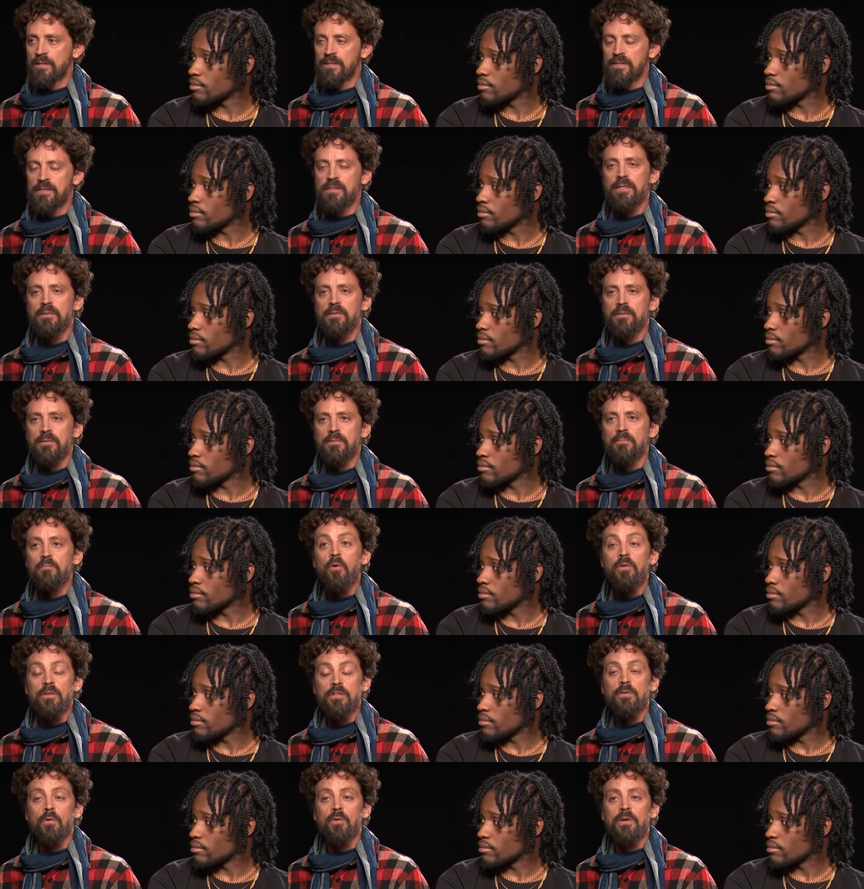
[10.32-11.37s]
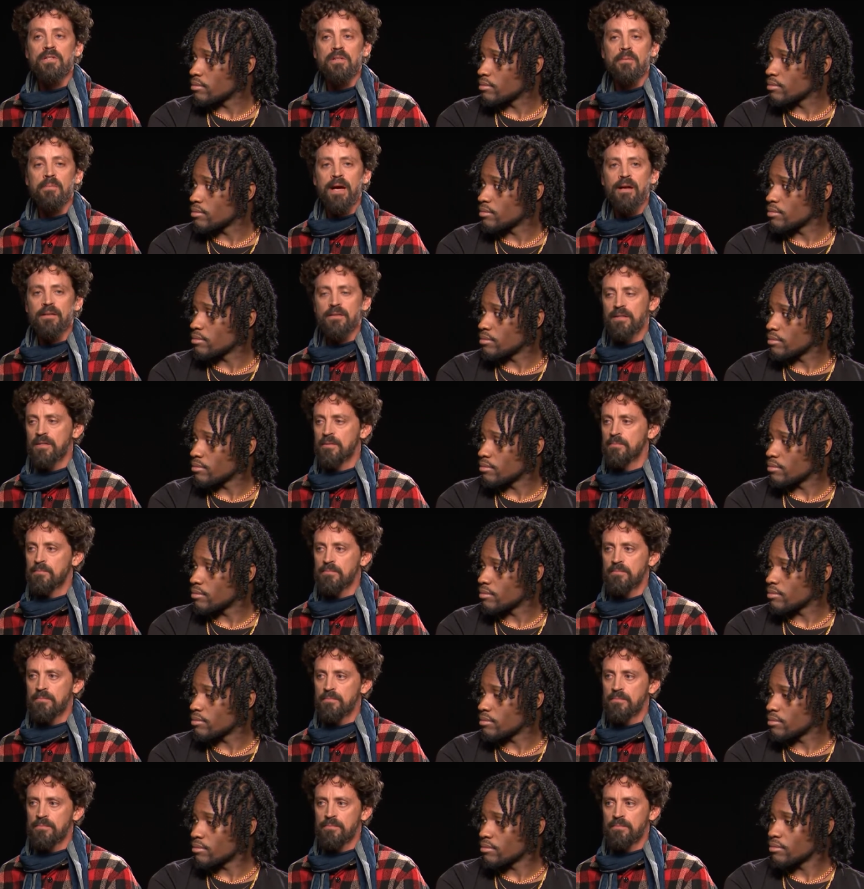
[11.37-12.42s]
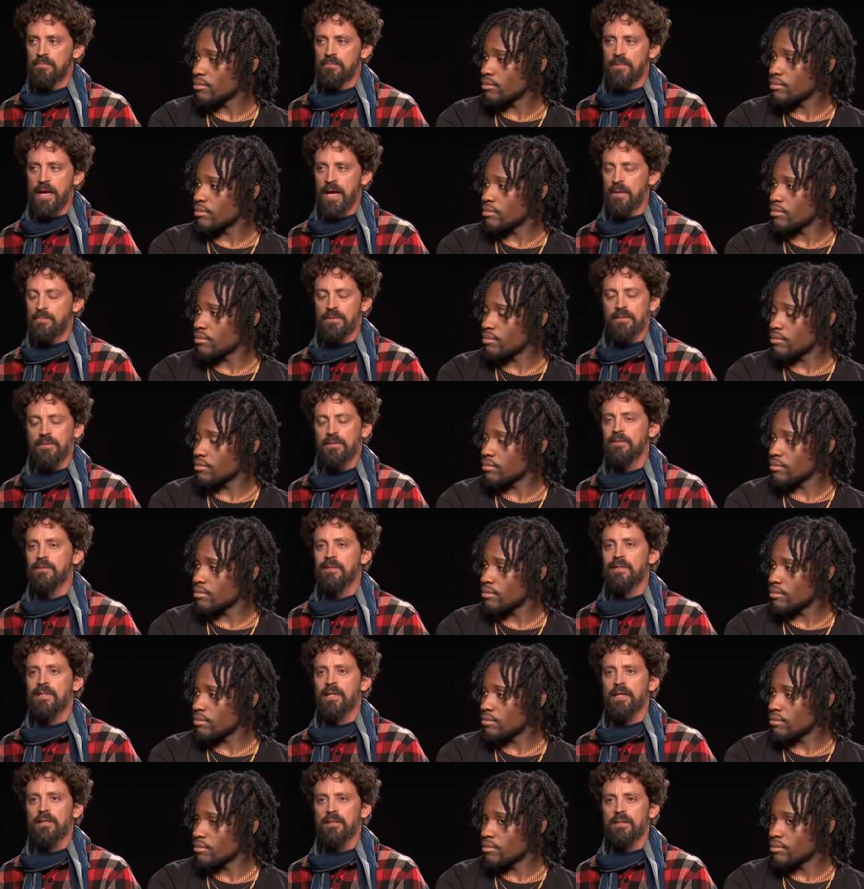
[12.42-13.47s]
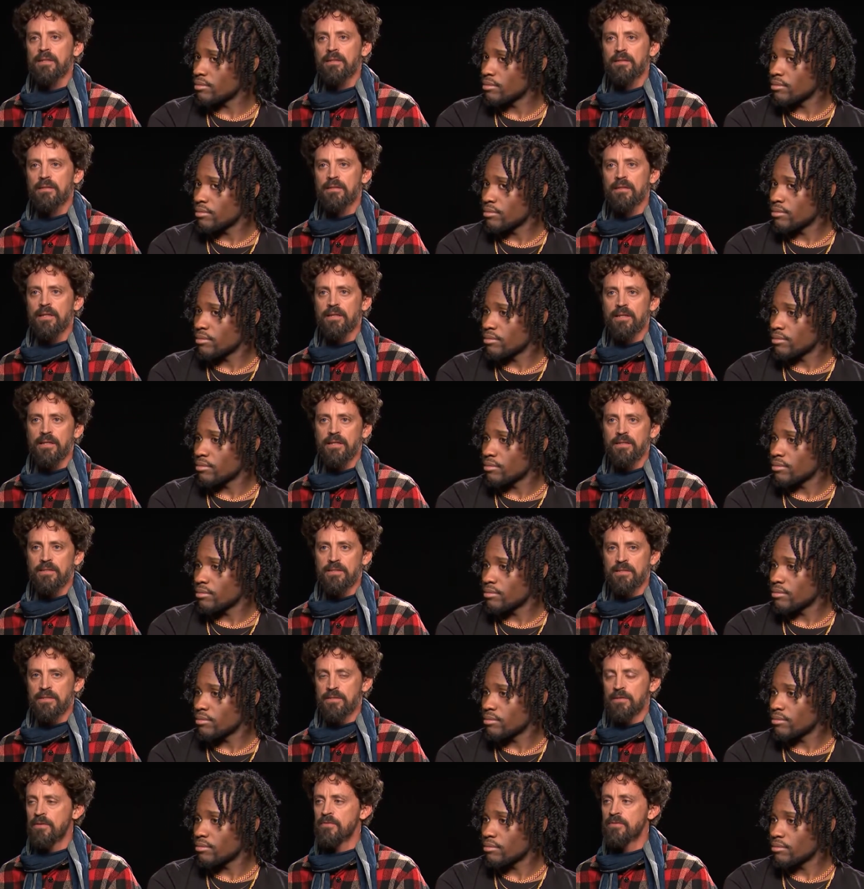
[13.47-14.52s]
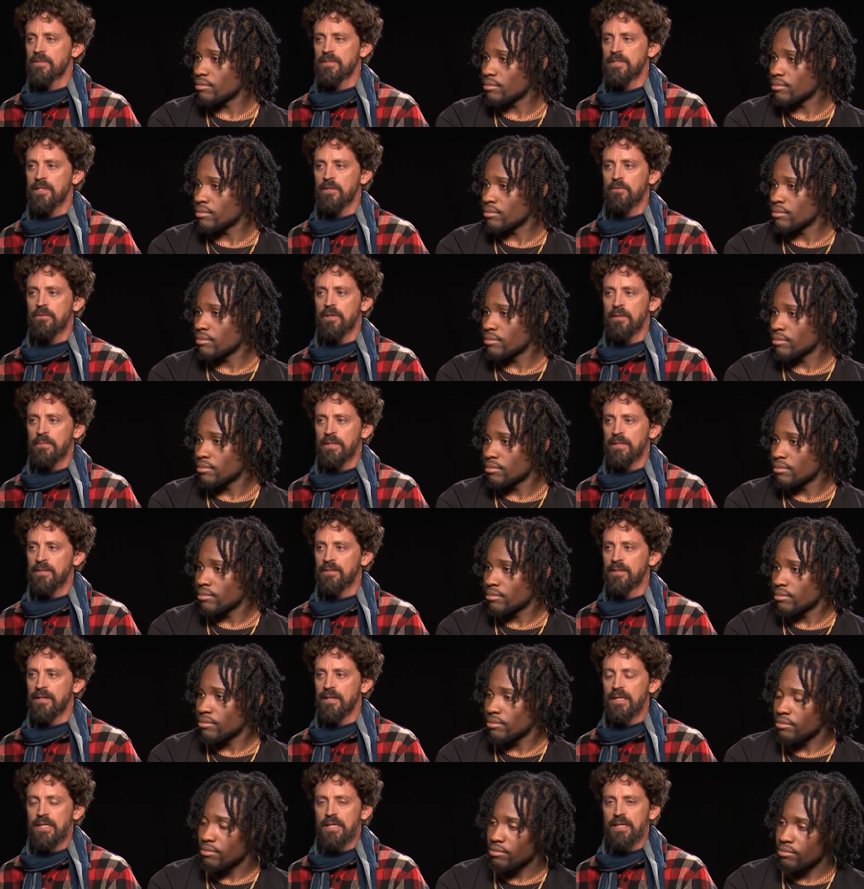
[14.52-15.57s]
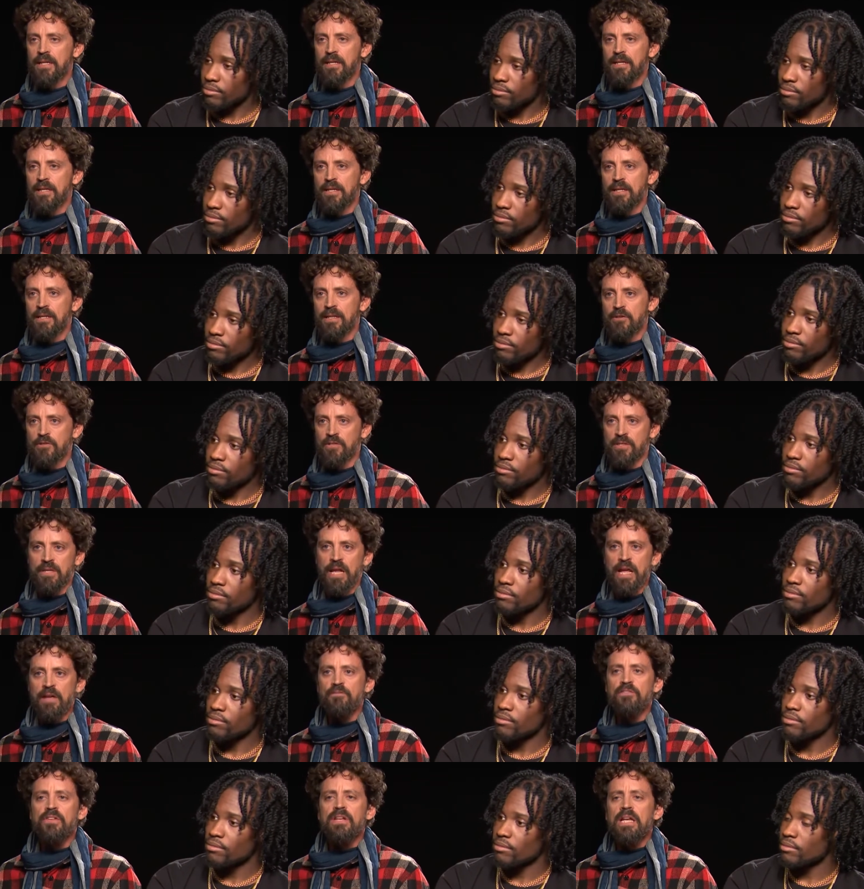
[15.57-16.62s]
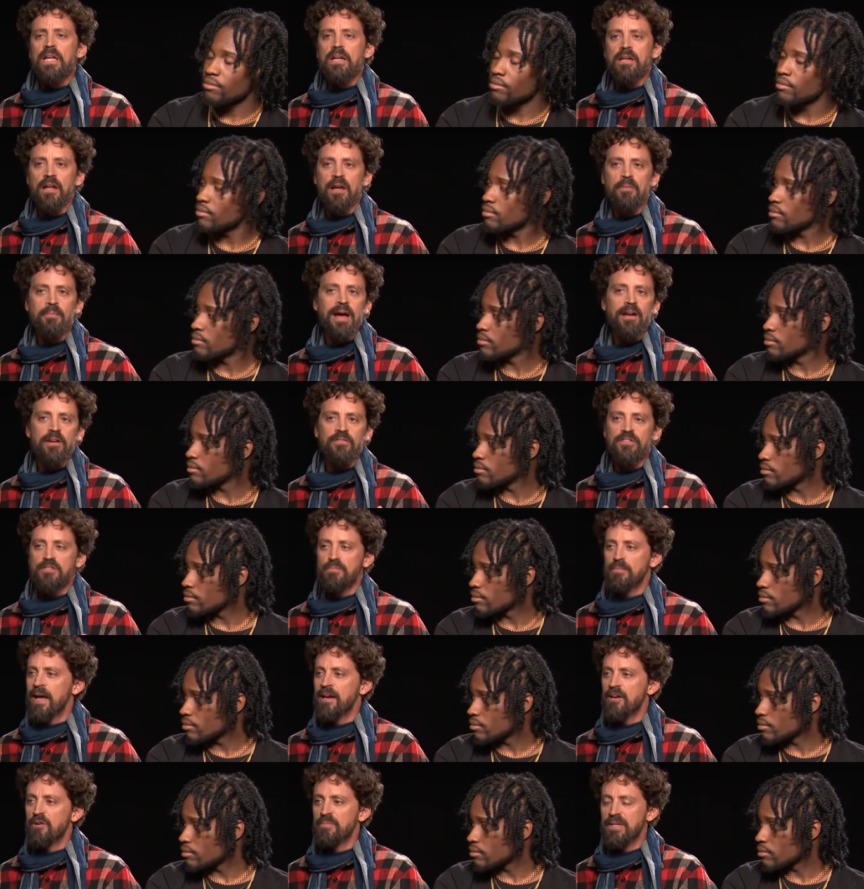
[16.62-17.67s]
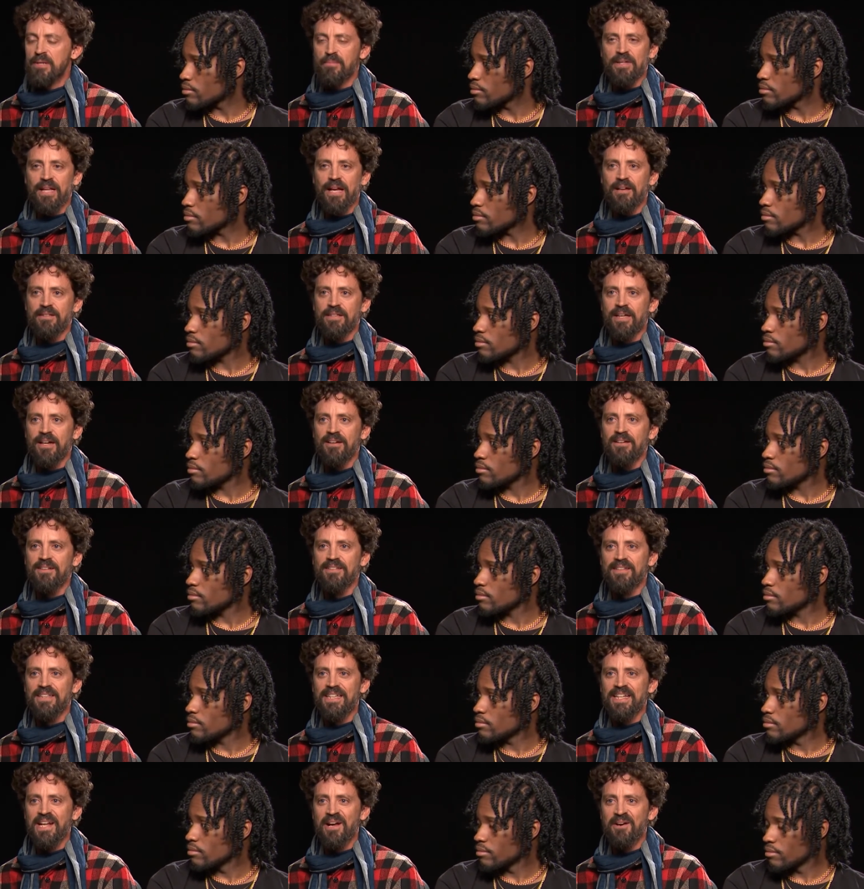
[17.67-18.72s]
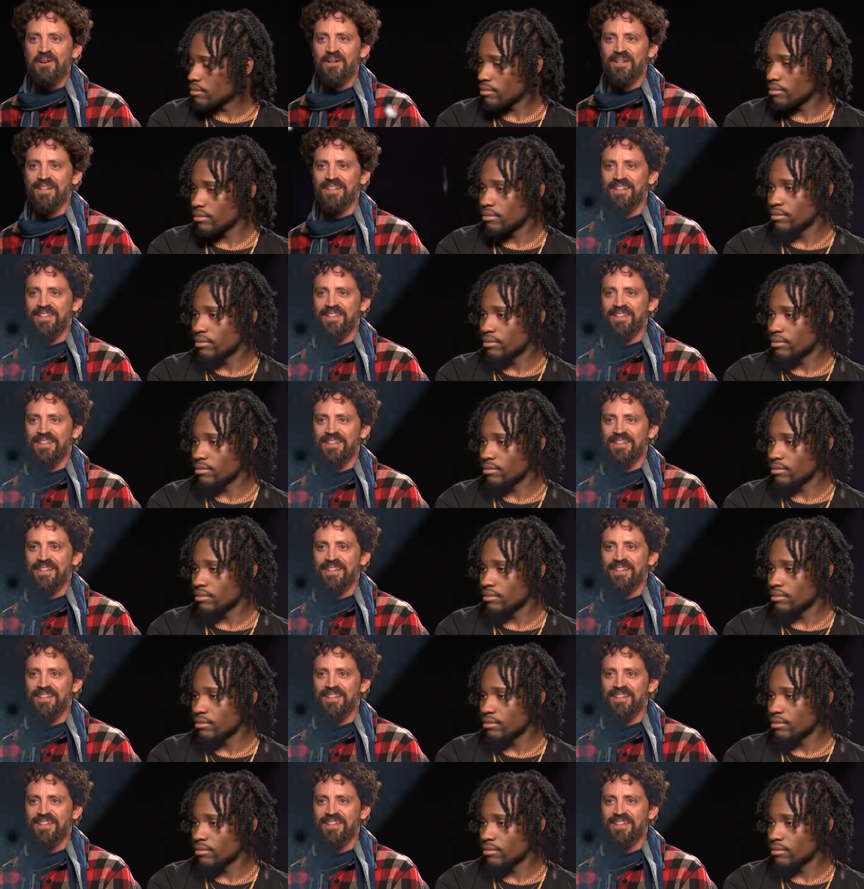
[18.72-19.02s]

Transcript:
Speaker 1: to see more stories about them, absolutely. I think I think it deserves a sequel. I mean, there's an infinite amount of spider people out there, you know.